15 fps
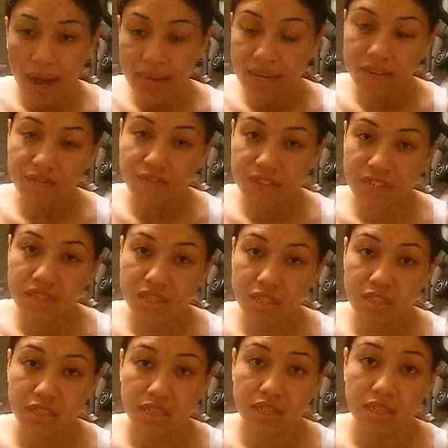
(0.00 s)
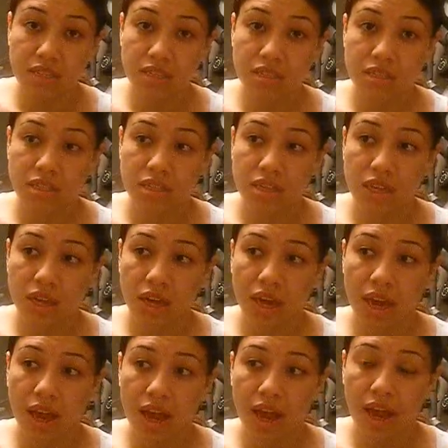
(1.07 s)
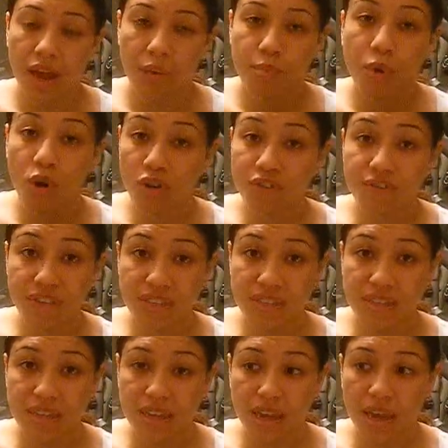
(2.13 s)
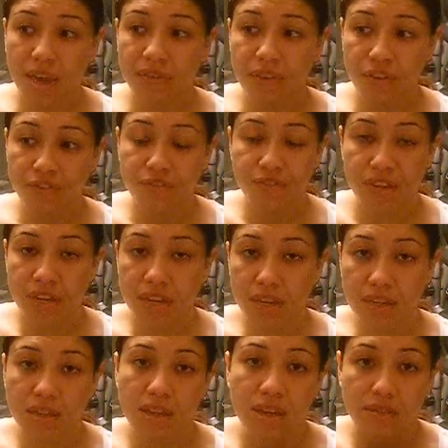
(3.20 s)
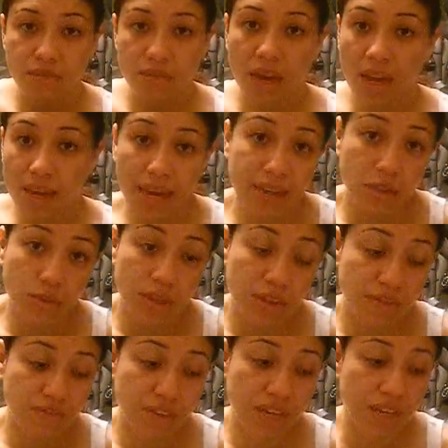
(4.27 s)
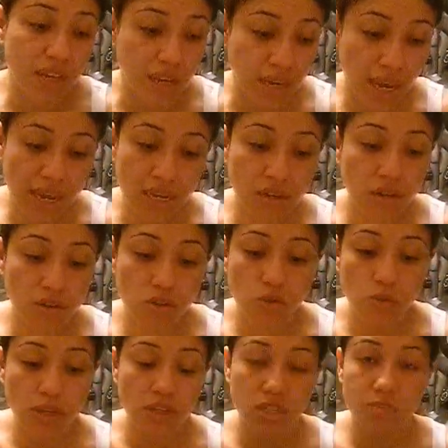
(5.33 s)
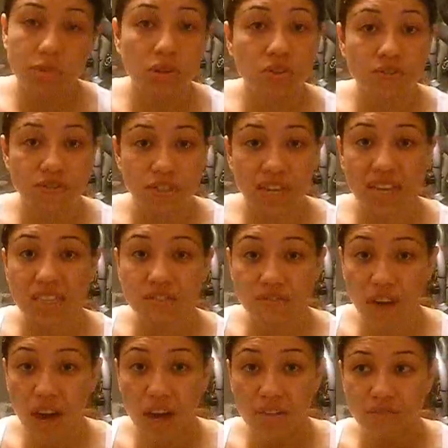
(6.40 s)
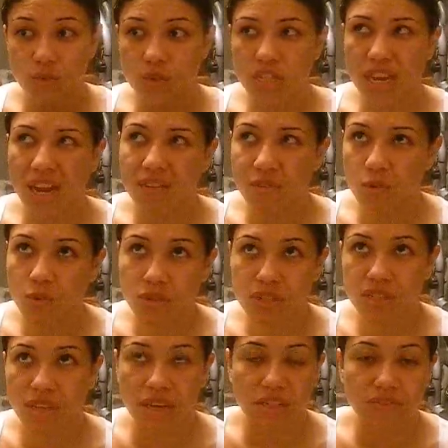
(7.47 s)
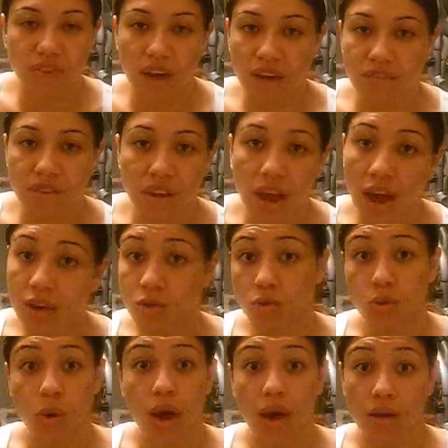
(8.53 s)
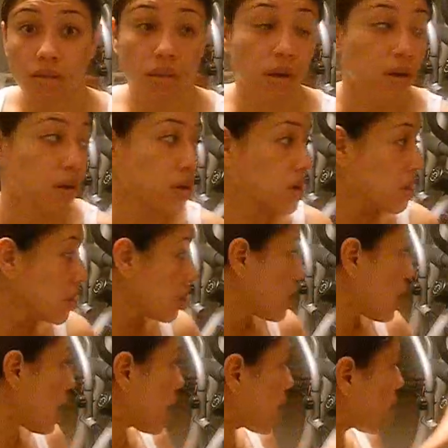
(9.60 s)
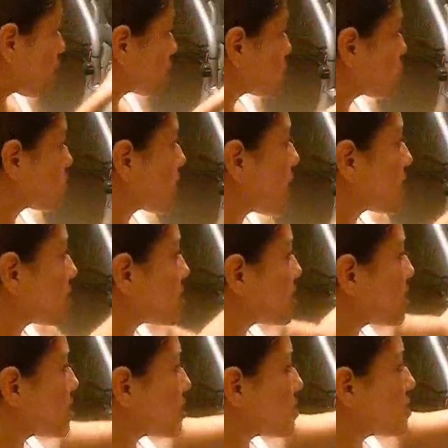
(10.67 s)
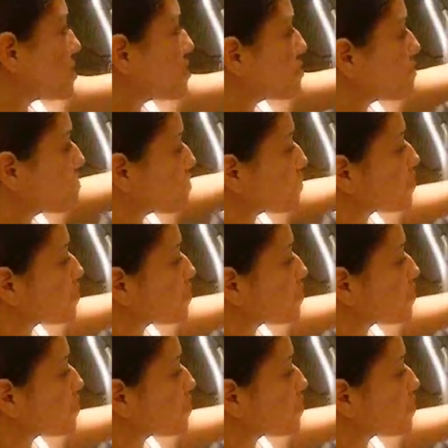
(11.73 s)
So I can fit into these perfectly, and they're fitted. I like the way they fit. And I can also wear some of her size 5s, which I haven't worn a size 5 in I don't know how long. I also got these,